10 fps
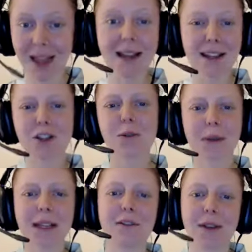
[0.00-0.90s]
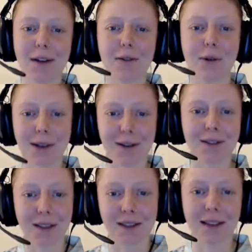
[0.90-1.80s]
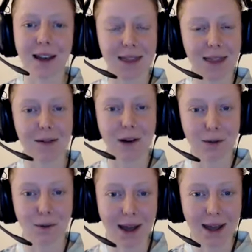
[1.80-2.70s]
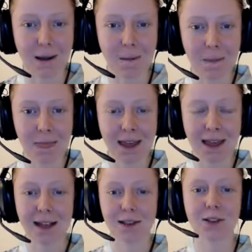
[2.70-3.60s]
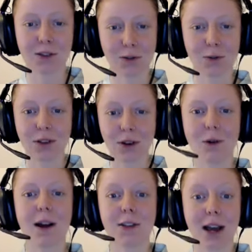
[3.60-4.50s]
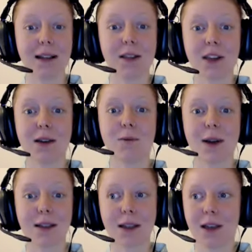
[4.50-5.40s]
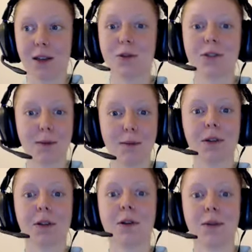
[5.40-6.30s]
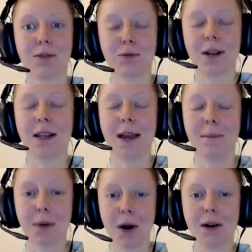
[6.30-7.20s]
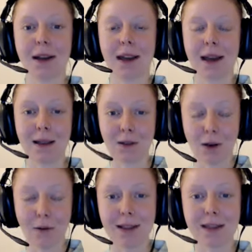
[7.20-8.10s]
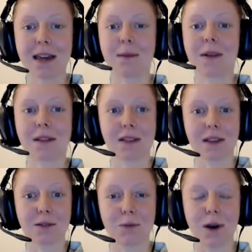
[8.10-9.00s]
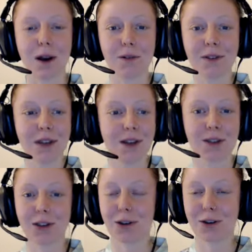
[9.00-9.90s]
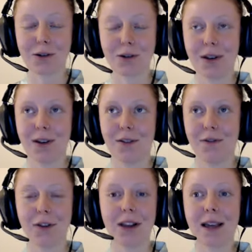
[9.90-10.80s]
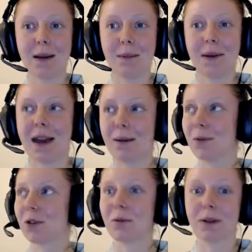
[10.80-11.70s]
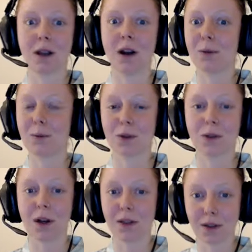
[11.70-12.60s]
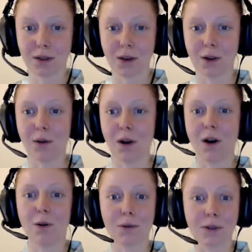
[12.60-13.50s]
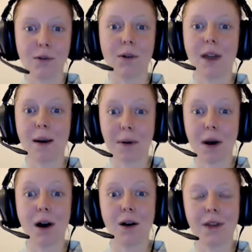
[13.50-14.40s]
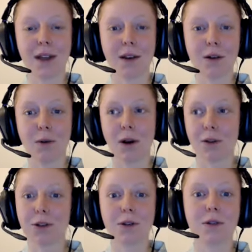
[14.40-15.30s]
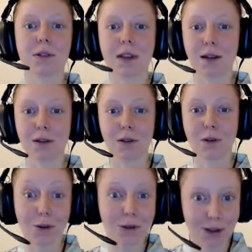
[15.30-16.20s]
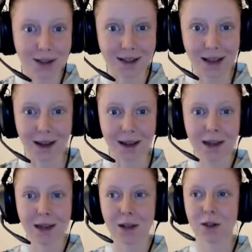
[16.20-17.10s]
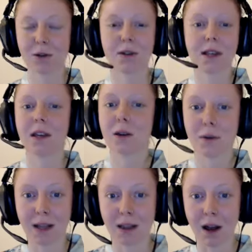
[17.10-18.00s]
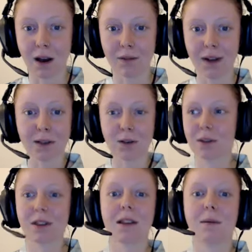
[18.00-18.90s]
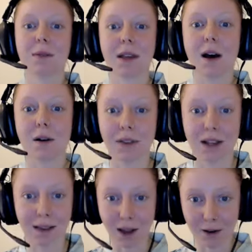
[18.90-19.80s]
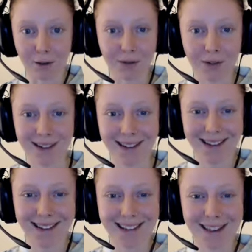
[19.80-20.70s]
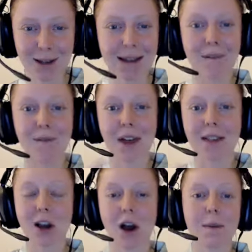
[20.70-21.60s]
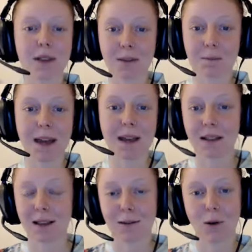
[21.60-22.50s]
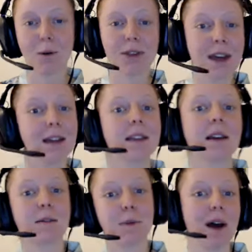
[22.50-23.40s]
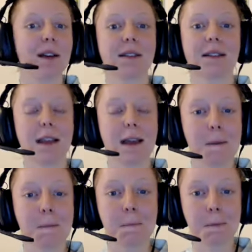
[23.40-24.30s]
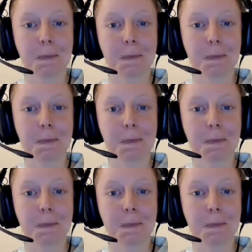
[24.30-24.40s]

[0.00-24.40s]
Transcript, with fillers: And I do believe everyone else does that in their own way. It's just also quite challenging when you're someone who is really embarking and going deep into this world to fully be able to align with others who are also on that path and who are choosing consciously to see you in love and to see themselves in love, to gift that time and space and not take things personally.